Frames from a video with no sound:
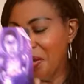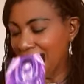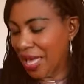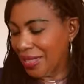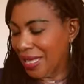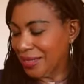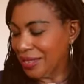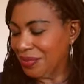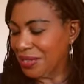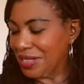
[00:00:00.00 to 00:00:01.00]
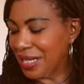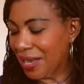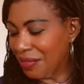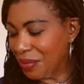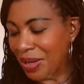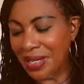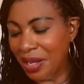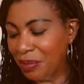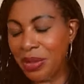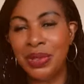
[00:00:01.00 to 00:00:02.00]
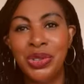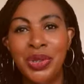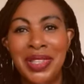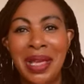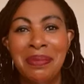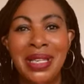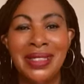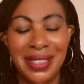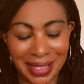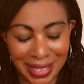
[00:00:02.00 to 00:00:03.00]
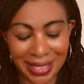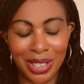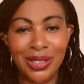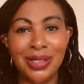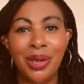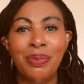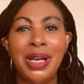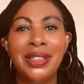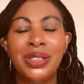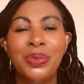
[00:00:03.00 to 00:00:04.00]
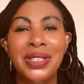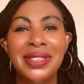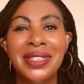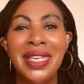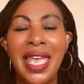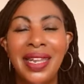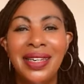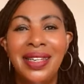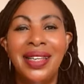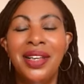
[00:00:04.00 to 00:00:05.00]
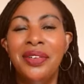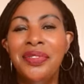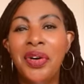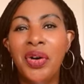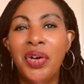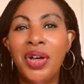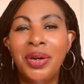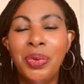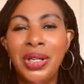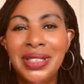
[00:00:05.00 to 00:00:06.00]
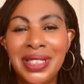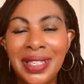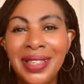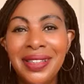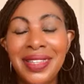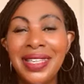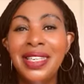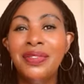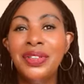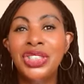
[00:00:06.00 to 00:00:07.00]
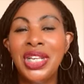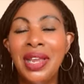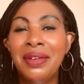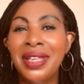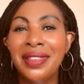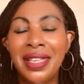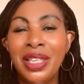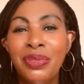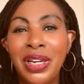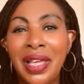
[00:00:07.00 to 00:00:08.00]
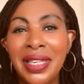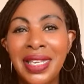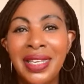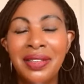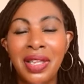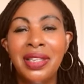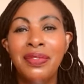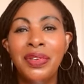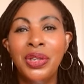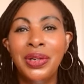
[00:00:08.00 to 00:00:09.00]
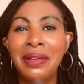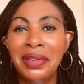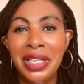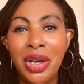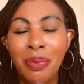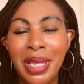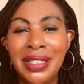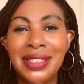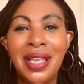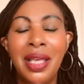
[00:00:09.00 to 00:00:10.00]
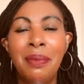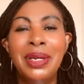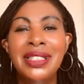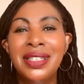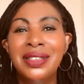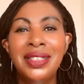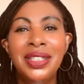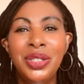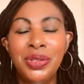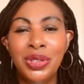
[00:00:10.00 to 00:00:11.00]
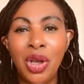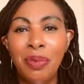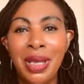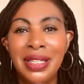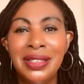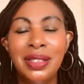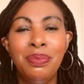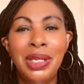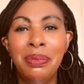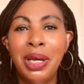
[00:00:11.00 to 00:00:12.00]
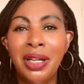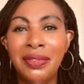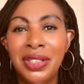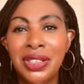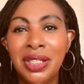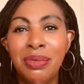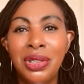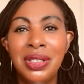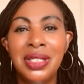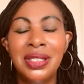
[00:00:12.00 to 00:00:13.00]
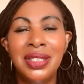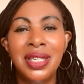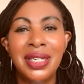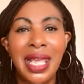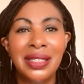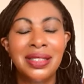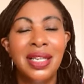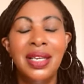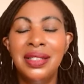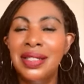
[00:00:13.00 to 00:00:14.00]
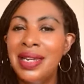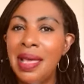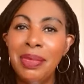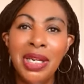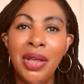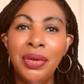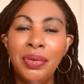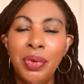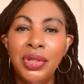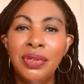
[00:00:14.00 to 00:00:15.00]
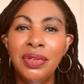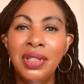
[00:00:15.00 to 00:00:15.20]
Okay, that's it for today, everyone. I hope you enjoyed that message. Thank you so much once again for watching. Thank you for sharing. Thank you for liking. Thank you for your lovely comments. Please continue to comment, to be a part of this community, to connect, to let me know what